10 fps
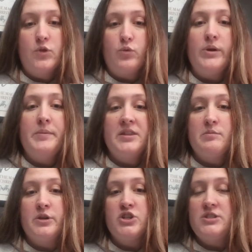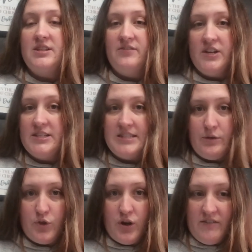3-month emergency fund is
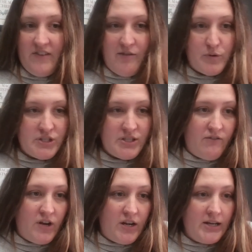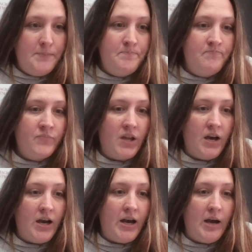now 35% funded.
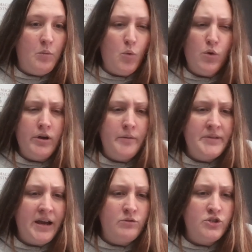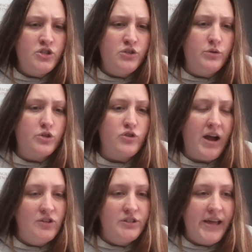We'll come down to travel